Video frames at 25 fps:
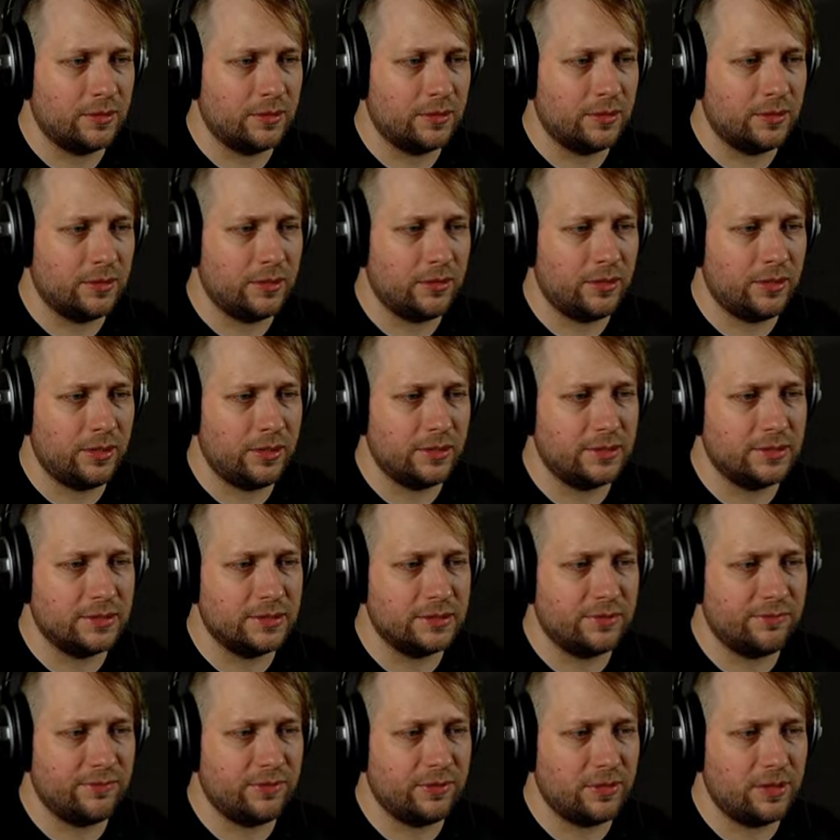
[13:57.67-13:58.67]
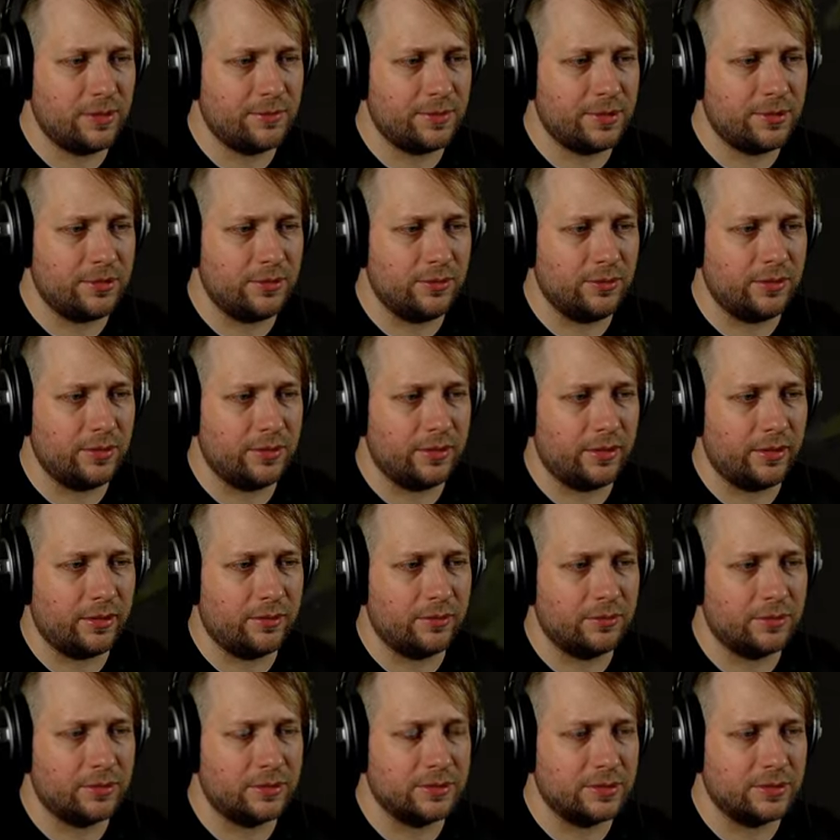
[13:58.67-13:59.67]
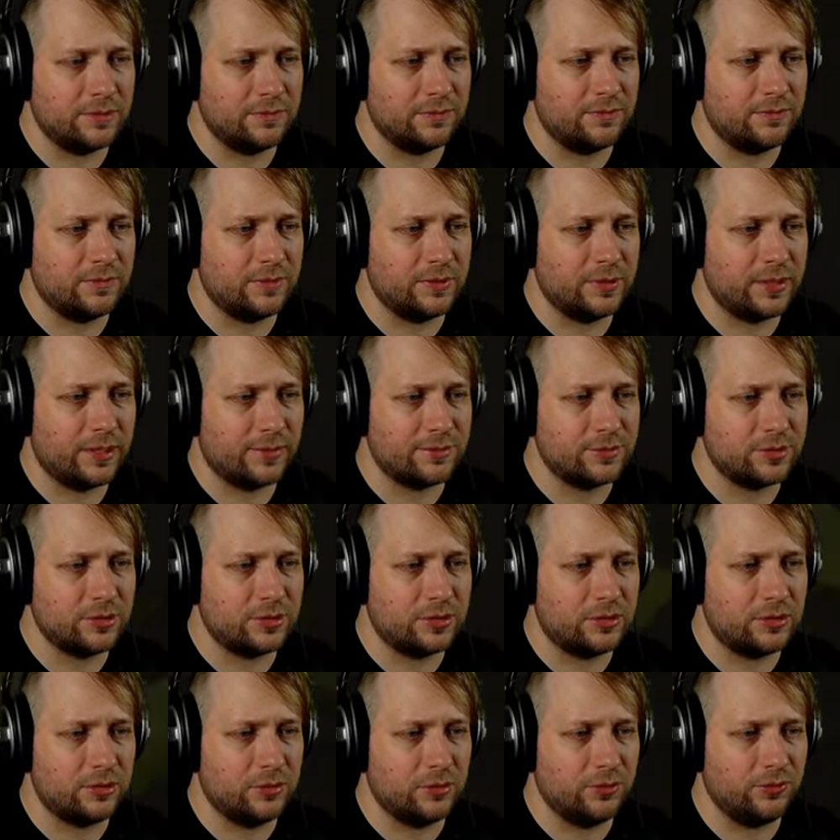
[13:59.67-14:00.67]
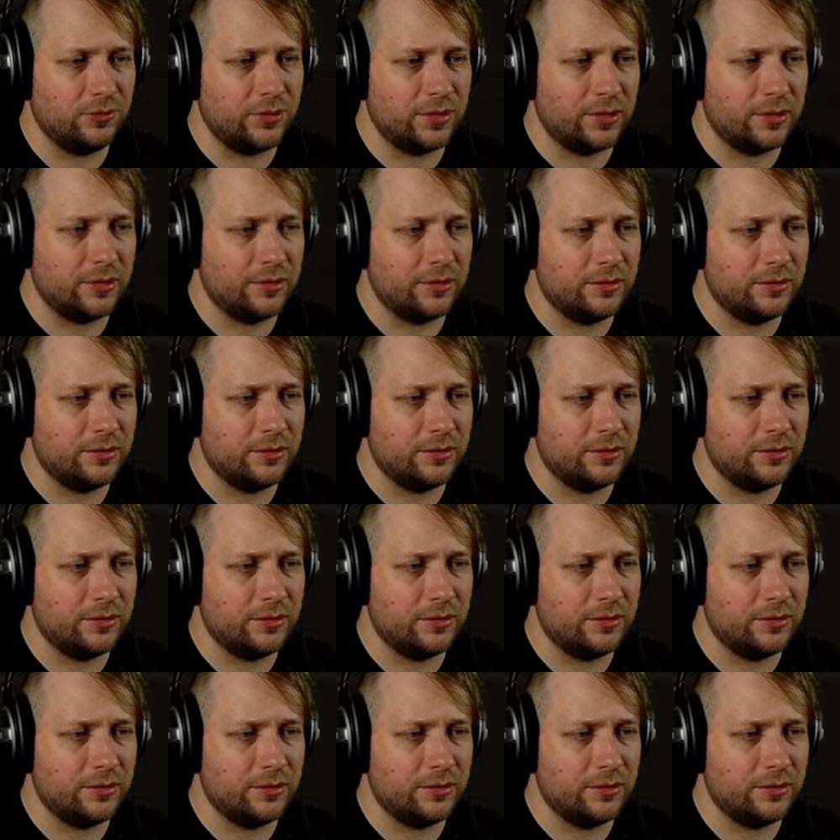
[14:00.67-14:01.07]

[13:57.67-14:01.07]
Oh yeah, it doesn't even let me do it now because I captured a clue already.